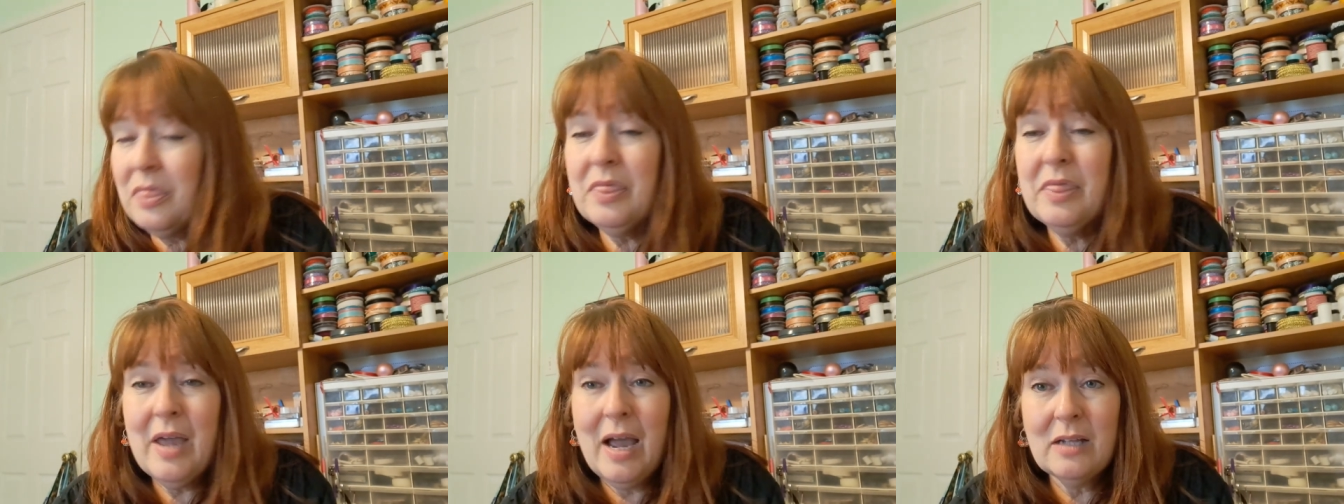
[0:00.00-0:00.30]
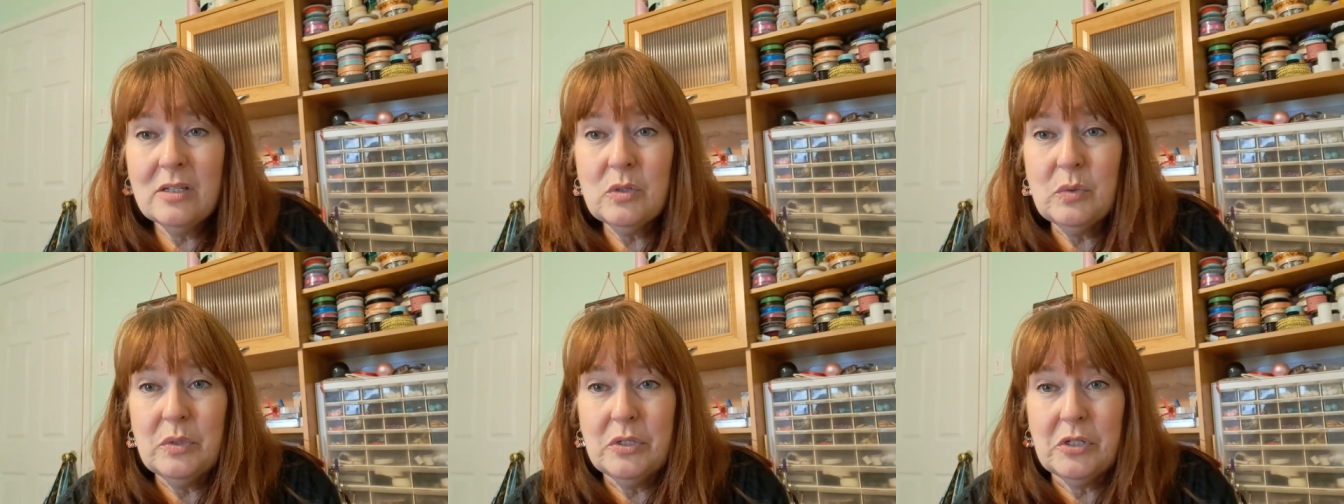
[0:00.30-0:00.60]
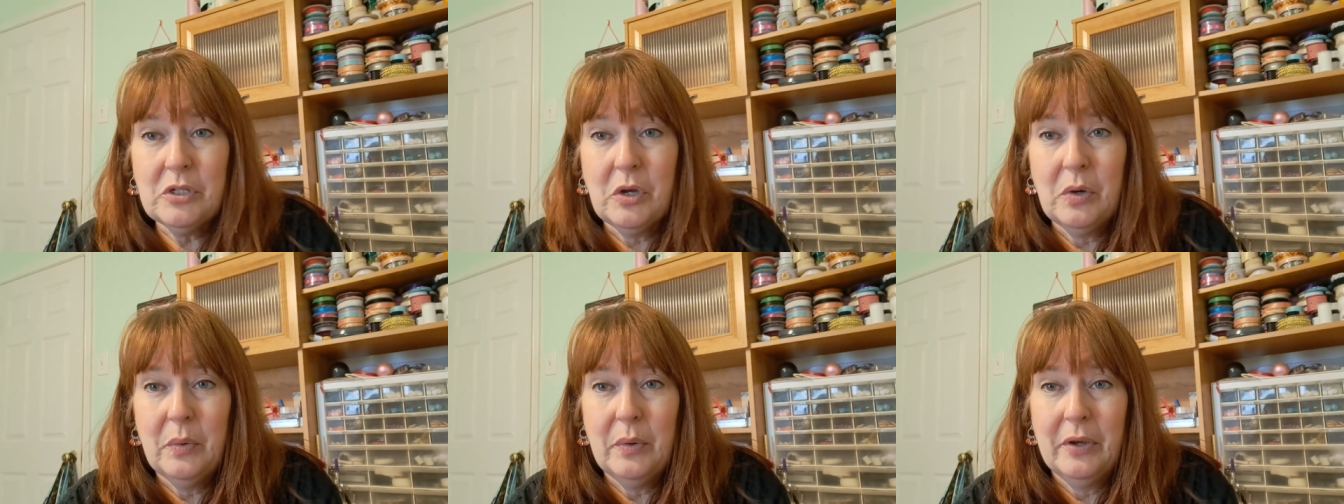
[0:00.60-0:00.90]
that's what's
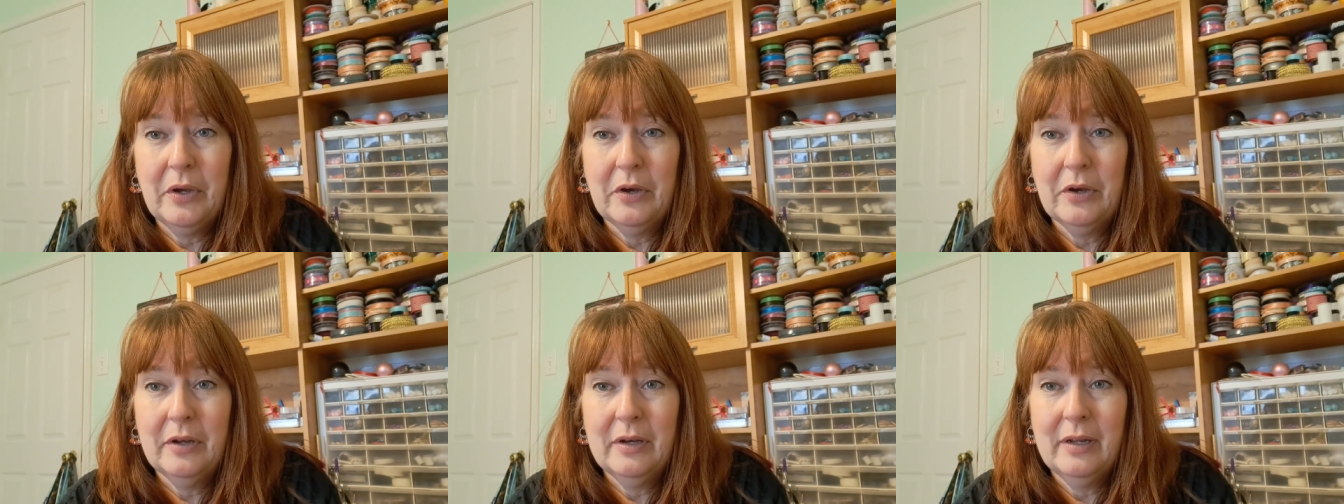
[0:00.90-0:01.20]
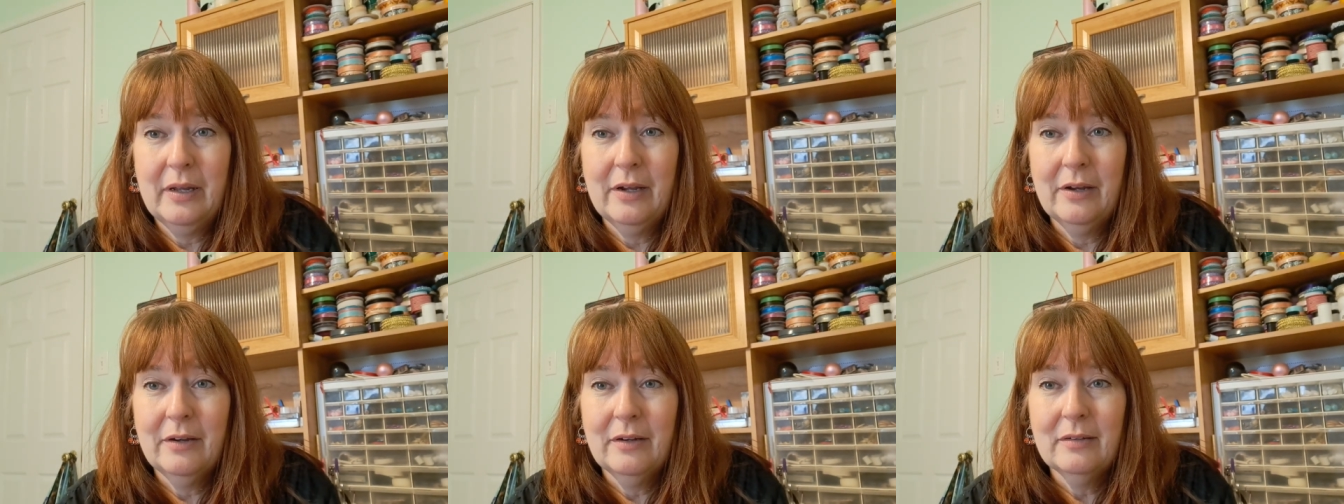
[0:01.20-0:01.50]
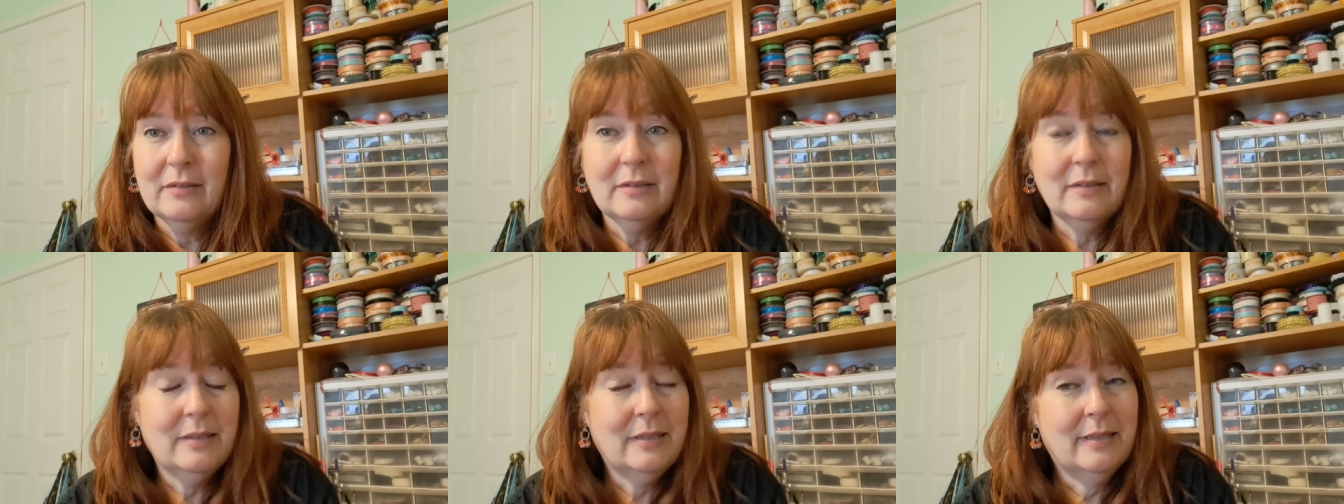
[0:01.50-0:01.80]
going on here.
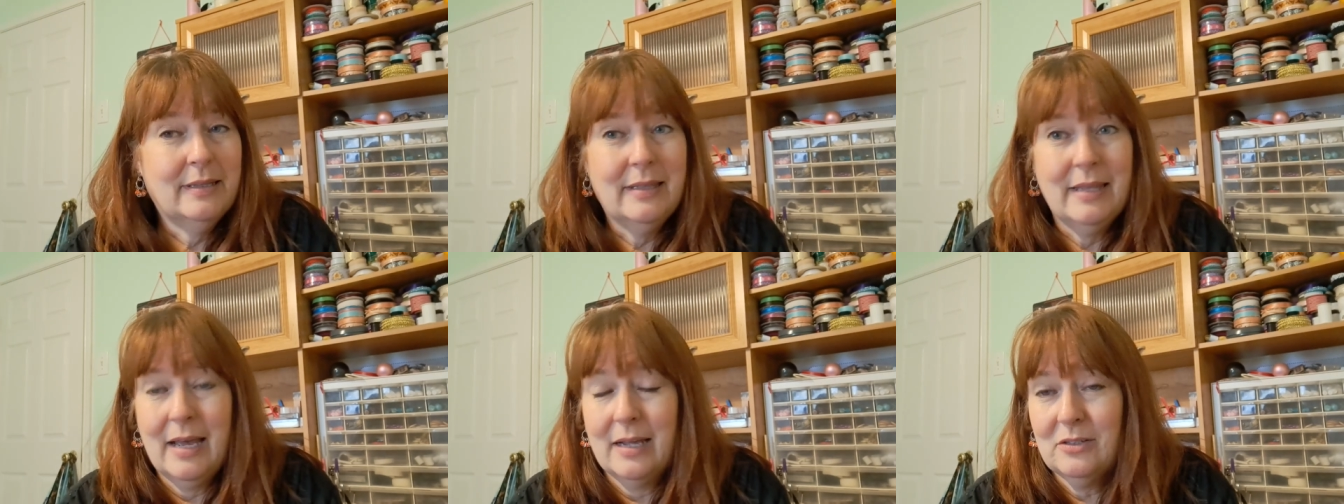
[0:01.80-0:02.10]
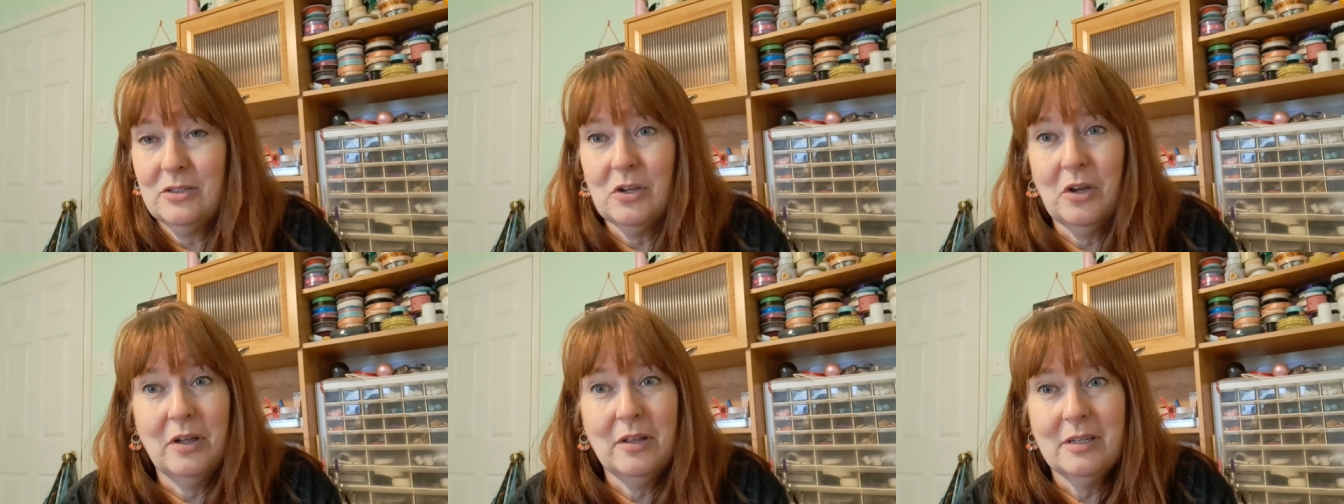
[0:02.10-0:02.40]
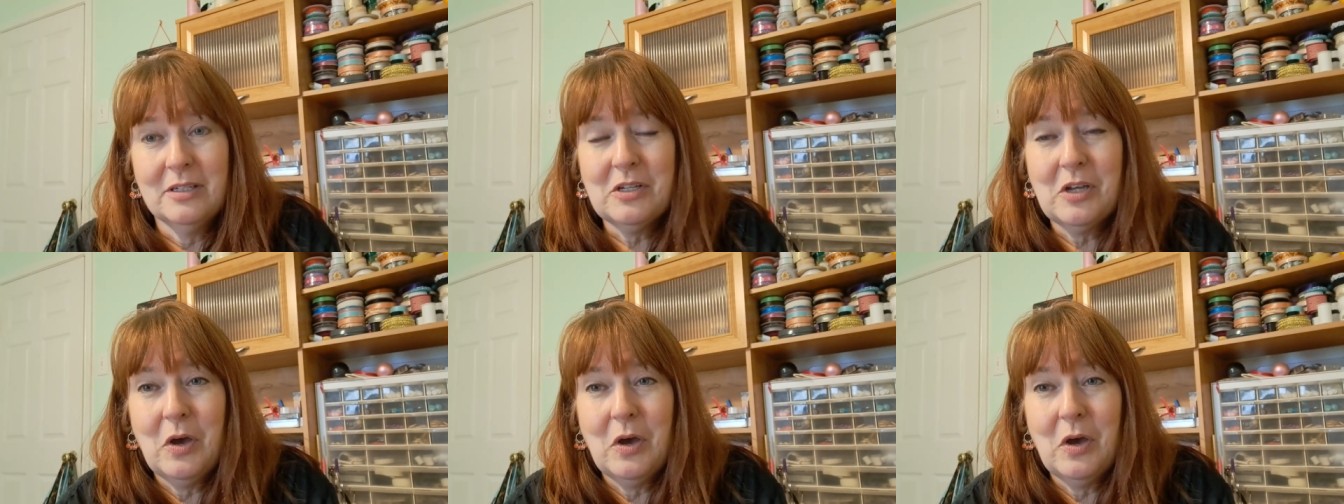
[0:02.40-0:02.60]
That's all that's